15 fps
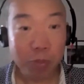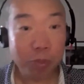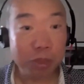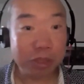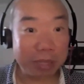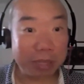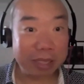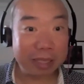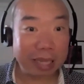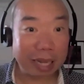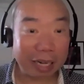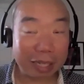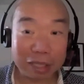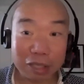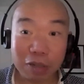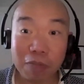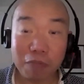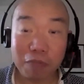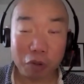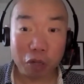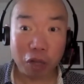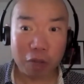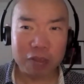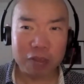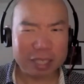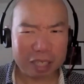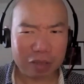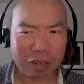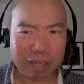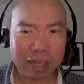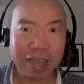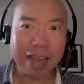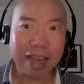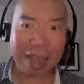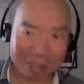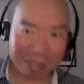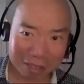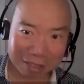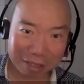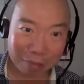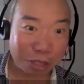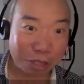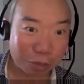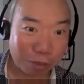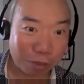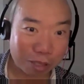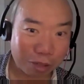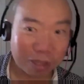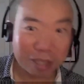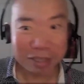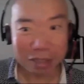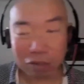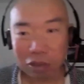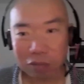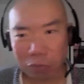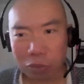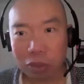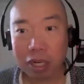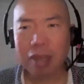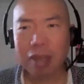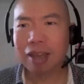which means that it's full of a citric acid, which is why it's called a citrus fruit.